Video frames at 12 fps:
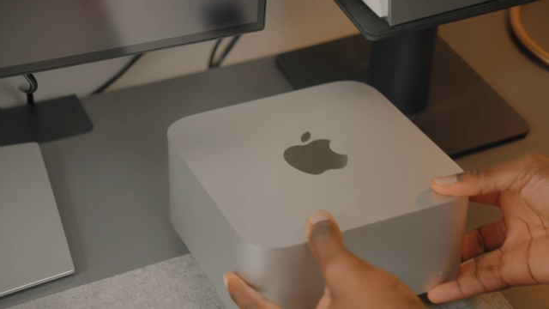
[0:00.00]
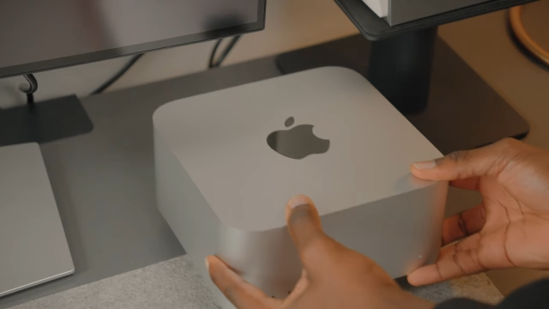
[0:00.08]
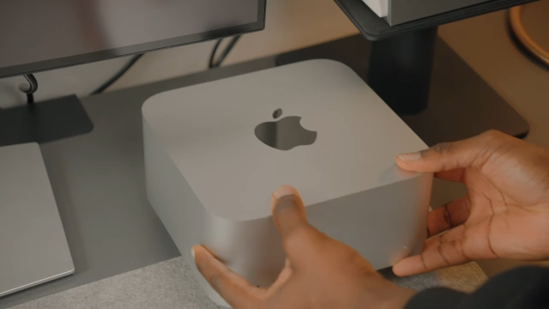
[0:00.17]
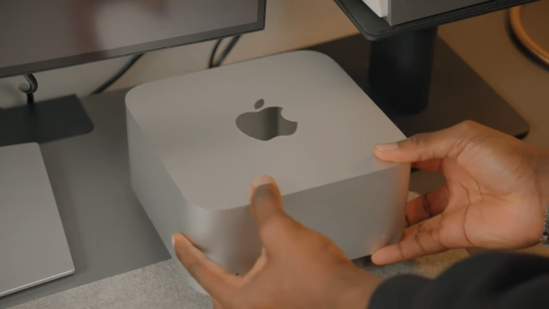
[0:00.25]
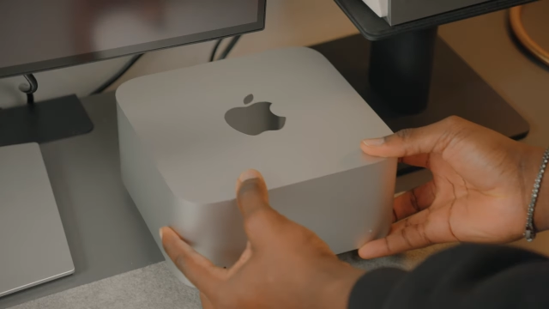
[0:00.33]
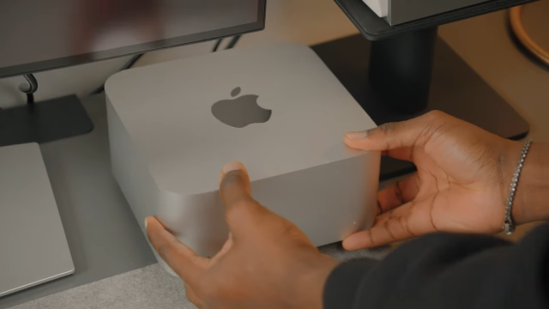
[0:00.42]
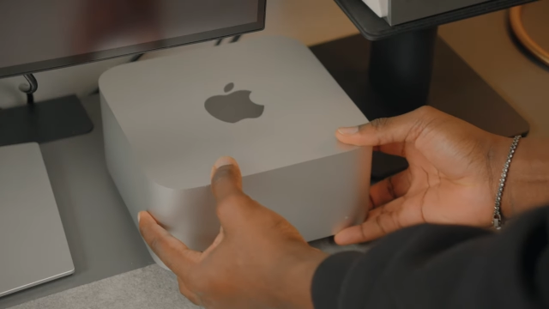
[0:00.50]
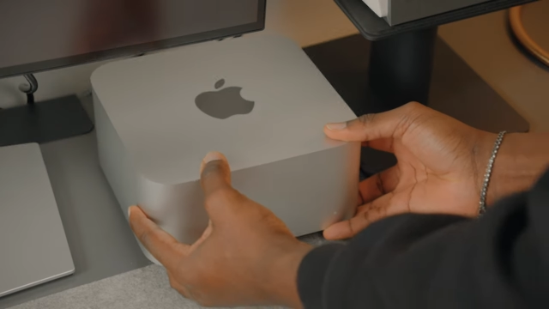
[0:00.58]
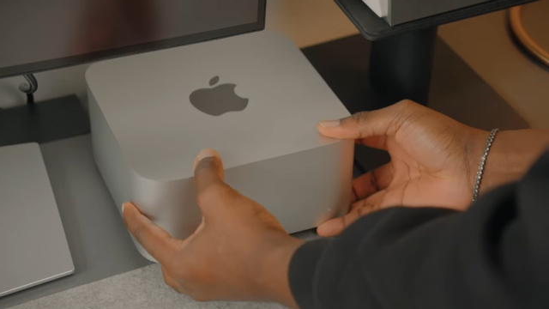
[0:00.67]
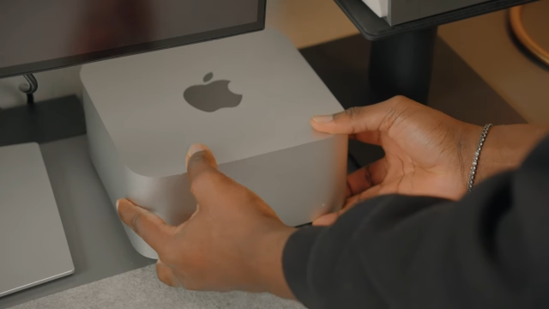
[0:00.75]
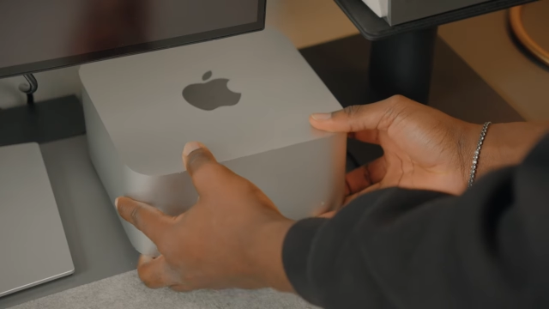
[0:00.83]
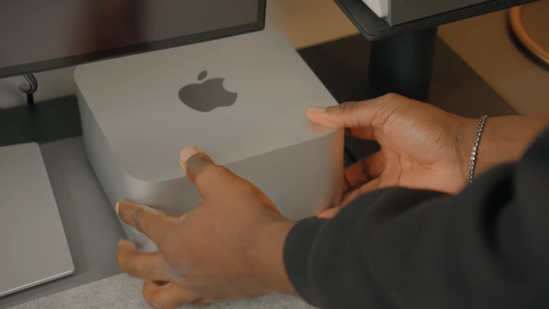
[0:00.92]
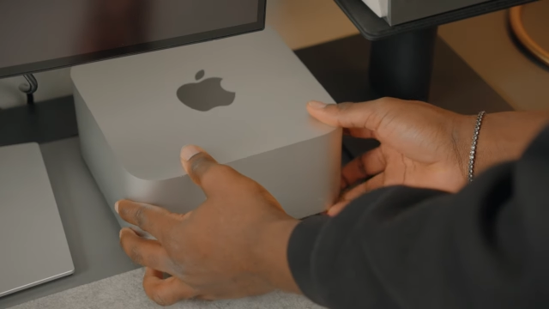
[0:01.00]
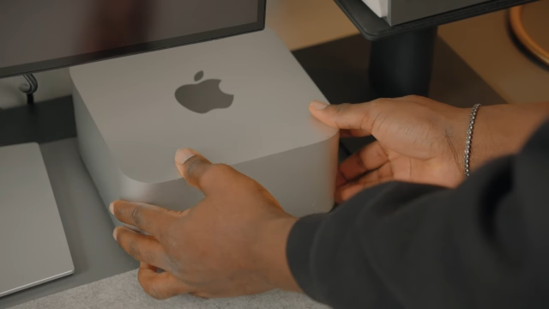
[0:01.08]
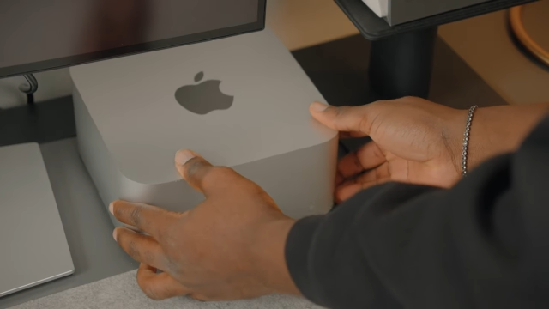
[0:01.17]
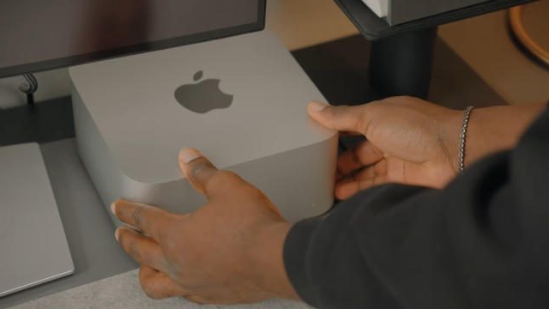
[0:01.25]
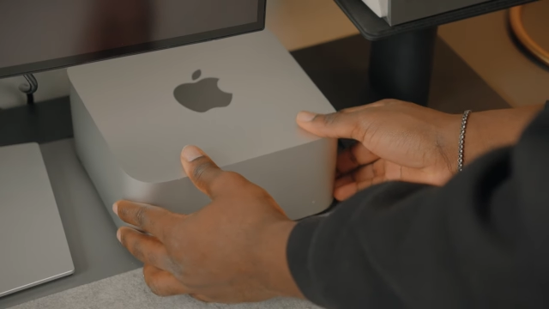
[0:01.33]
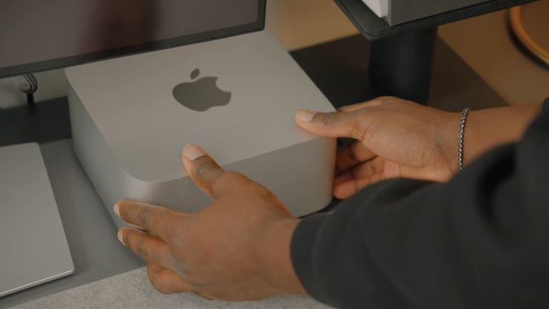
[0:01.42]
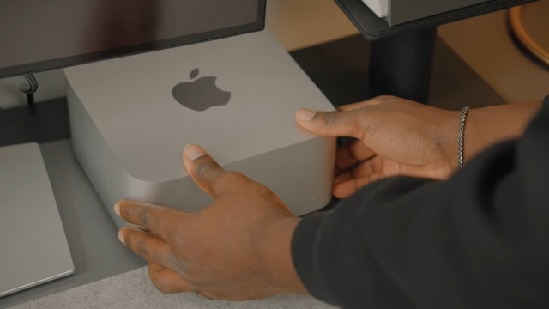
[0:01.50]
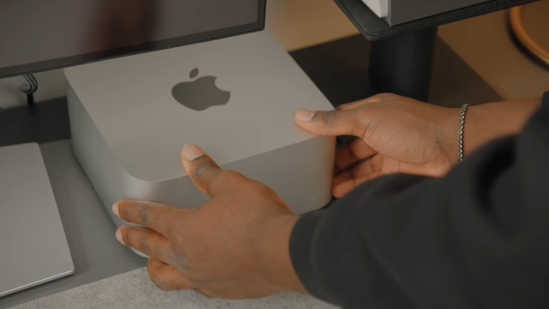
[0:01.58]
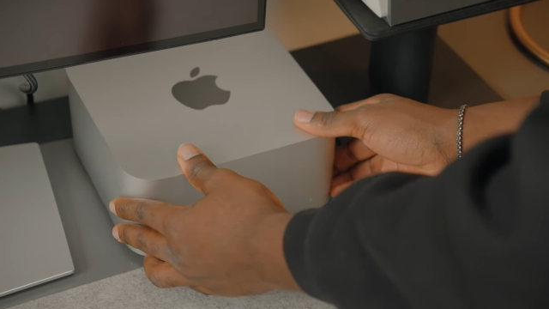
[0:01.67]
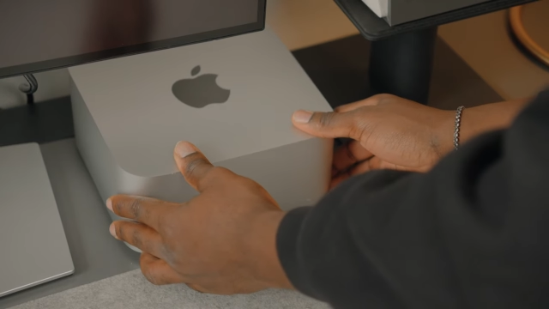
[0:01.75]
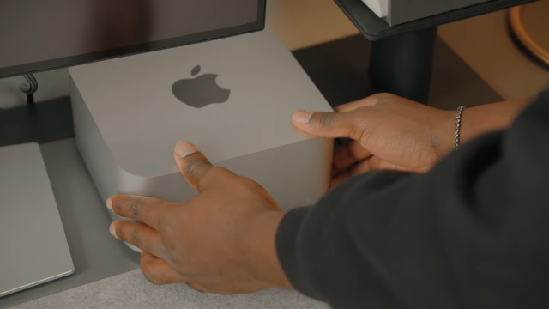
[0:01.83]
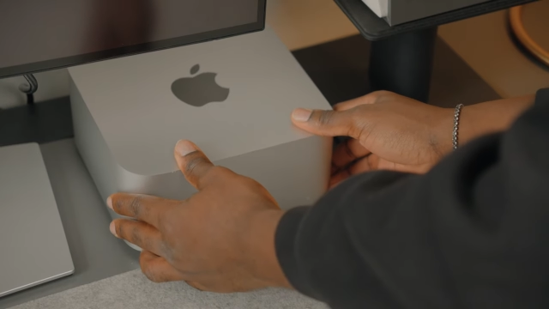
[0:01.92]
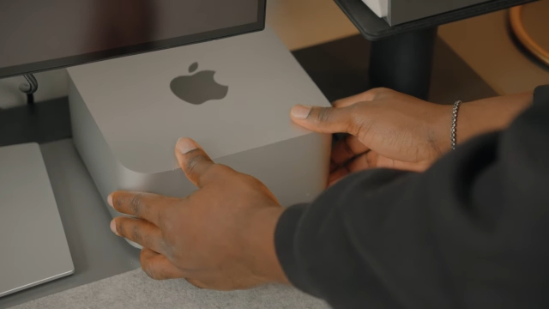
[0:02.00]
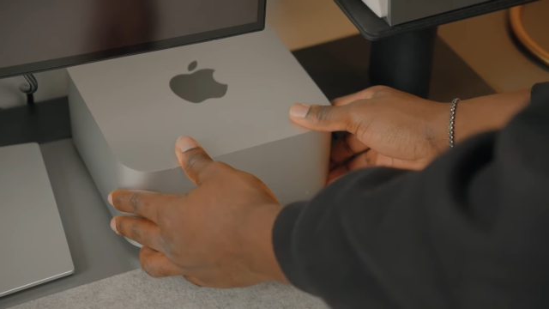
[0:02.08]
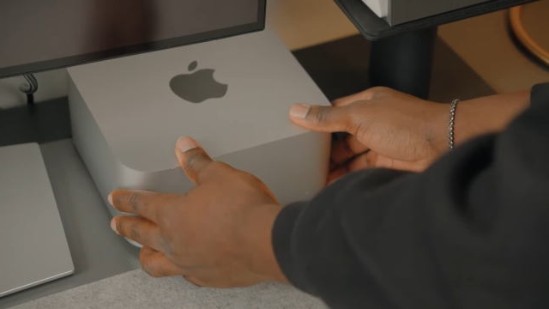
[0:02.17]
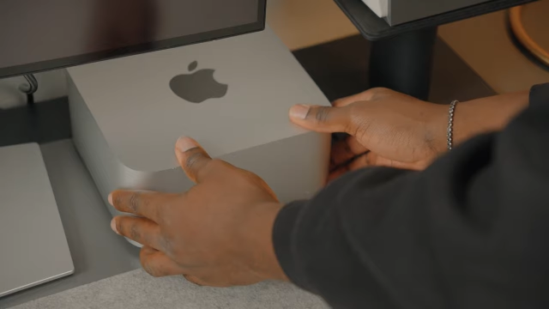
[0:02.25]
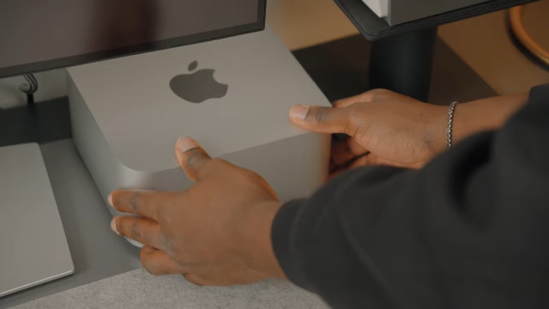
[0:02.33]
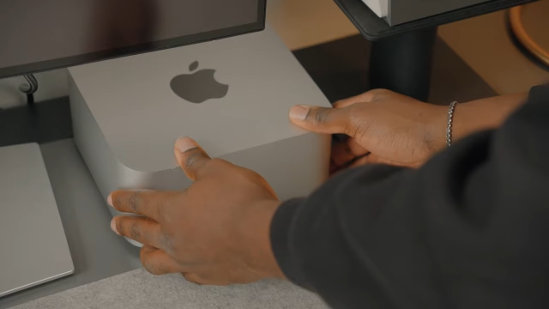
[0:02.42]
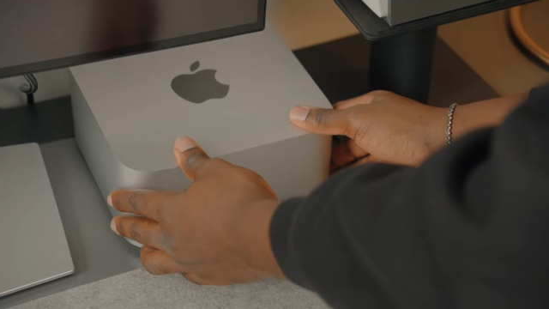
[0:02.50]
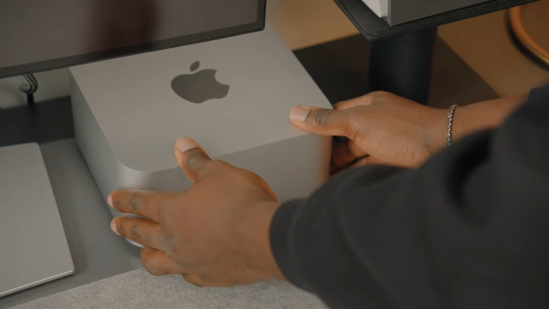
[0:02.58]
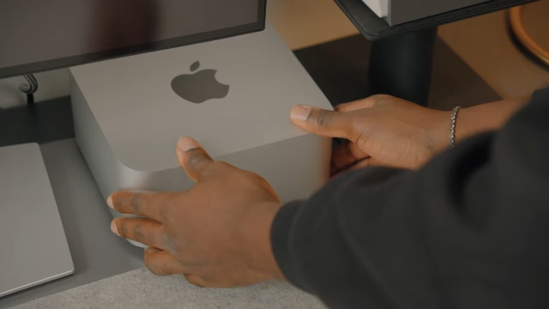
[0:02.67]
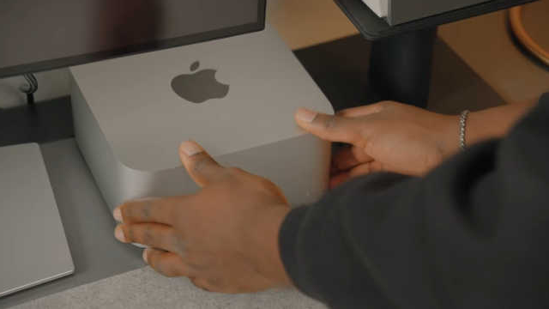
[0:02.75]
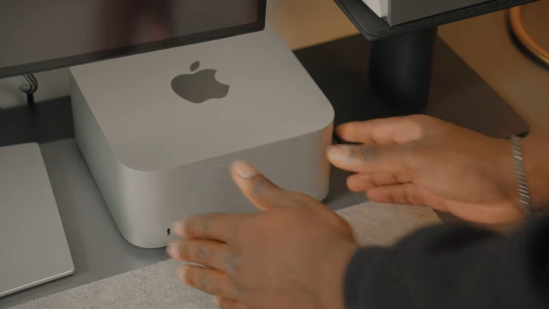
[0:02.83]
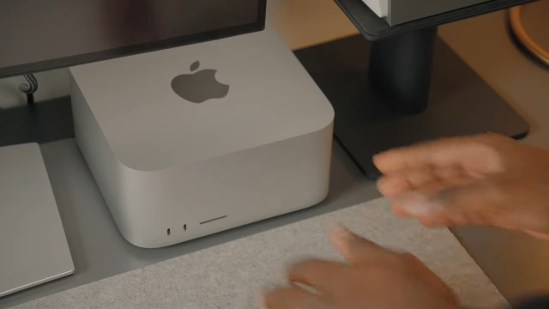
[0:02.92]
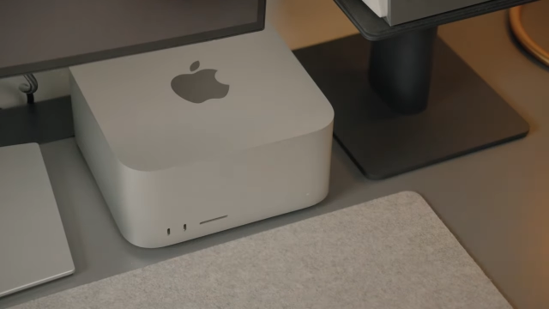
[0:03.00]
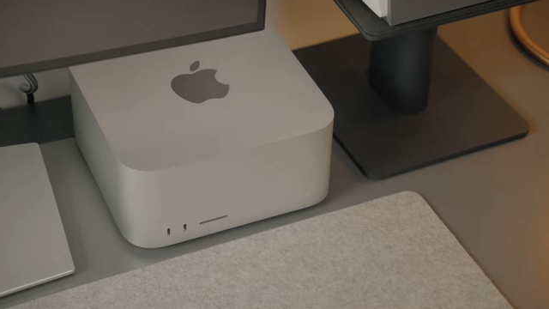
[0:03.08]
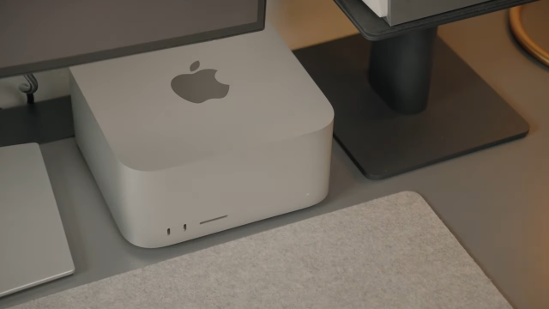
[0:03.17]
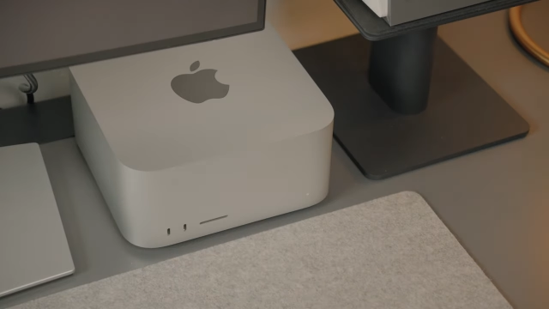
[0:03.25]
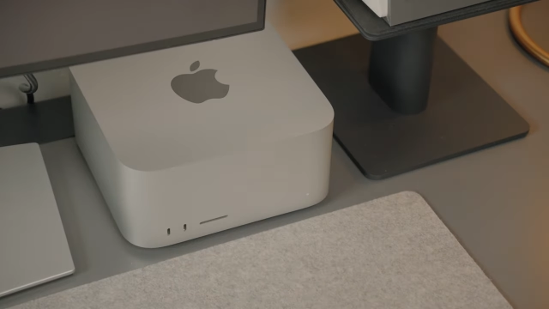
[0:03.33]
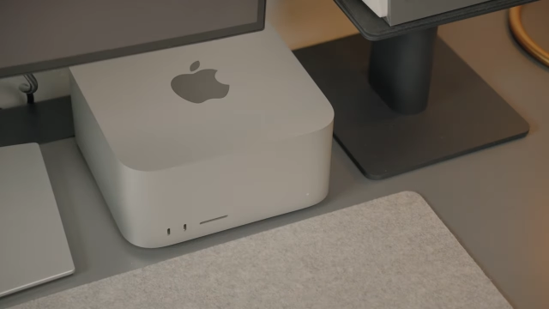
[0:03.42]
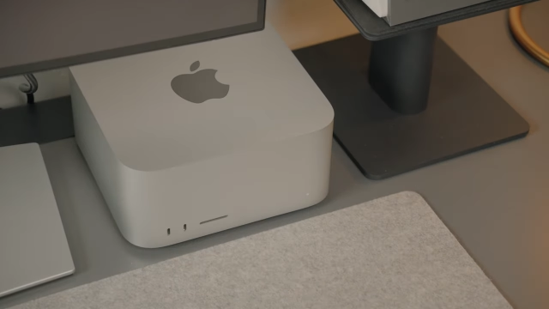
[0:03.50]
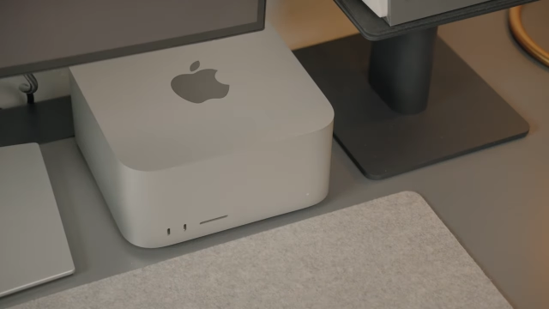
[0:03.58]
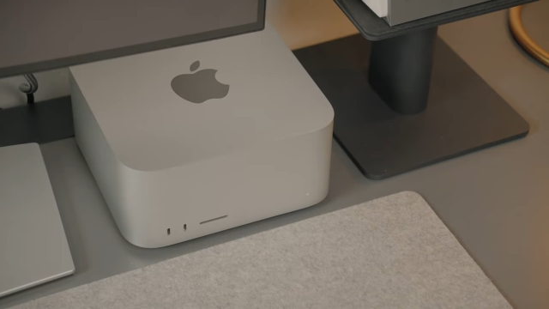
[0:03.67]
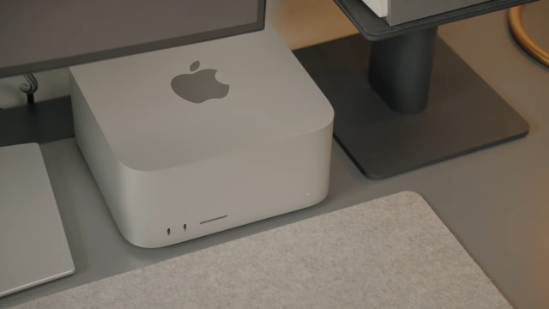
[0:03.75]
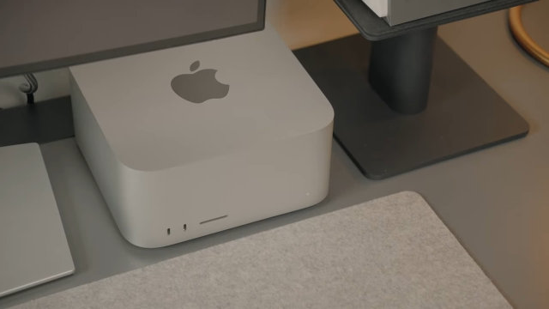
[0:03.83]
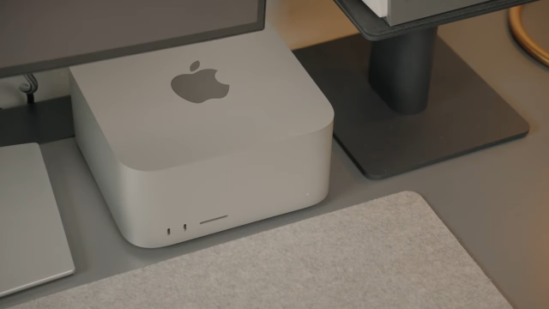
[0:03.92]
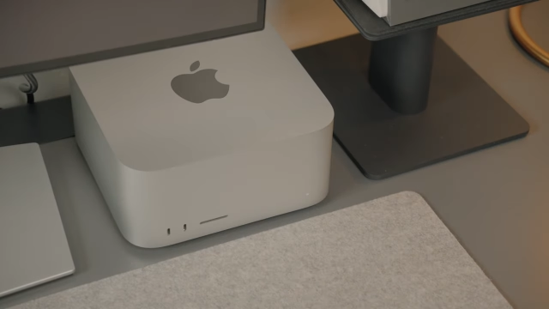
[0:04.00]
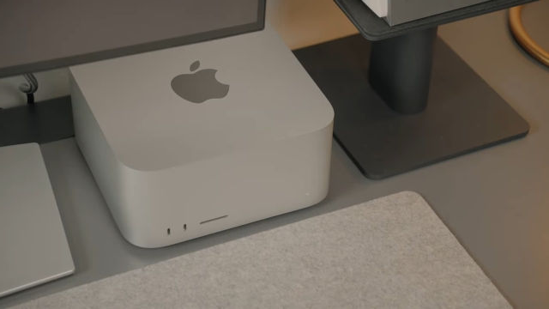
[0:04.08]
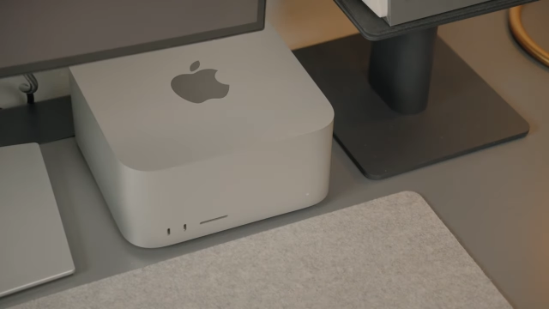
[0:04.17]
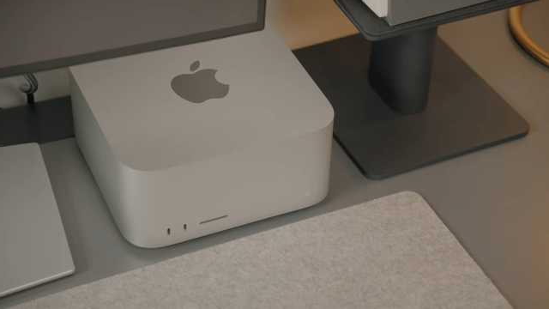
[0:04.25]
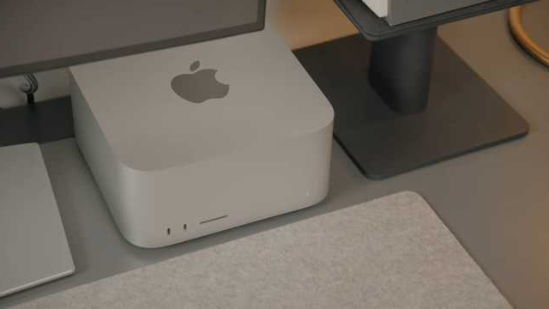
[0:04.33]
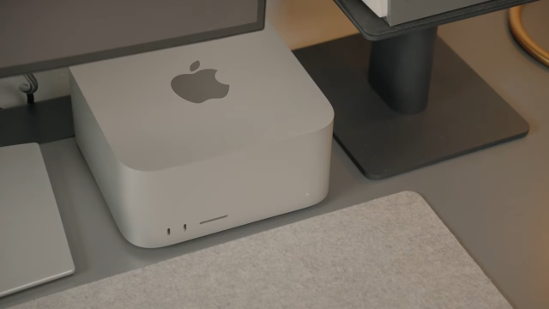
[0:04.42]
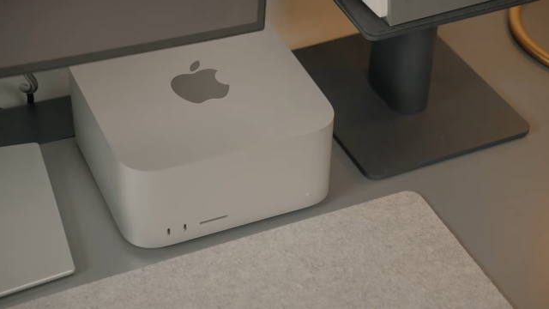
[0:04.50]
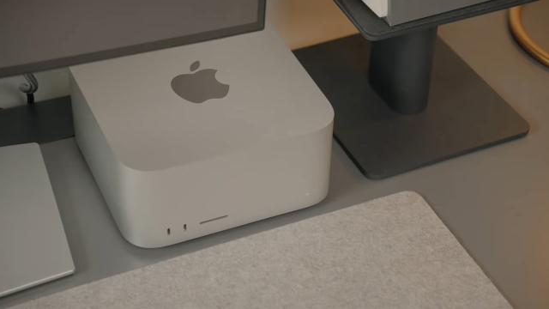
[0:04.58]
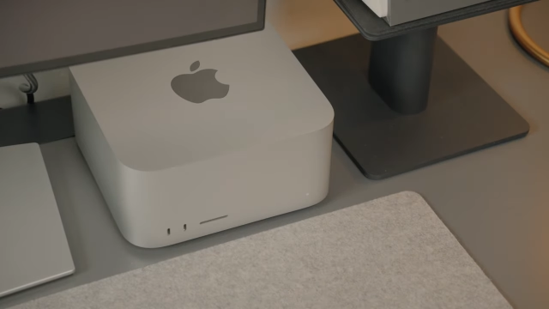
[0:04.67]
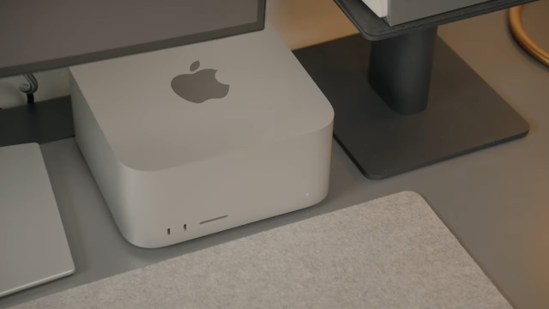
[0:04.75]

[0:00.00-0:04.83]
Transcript: Nobody's mouth can be seen.